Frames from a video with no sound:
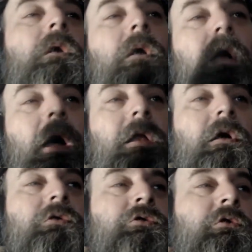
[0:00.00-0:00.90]
I'd
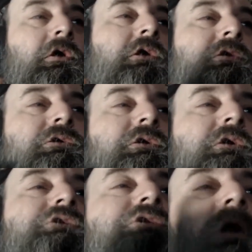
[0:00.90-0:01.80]
also like to say
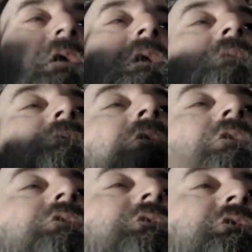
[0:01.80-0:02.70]
shout out for
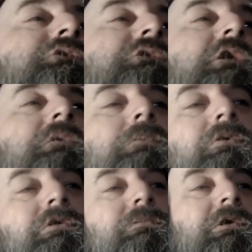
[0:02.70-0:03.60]
using the skateboards,
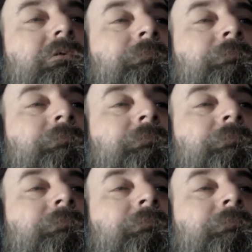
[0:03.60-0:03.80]
man.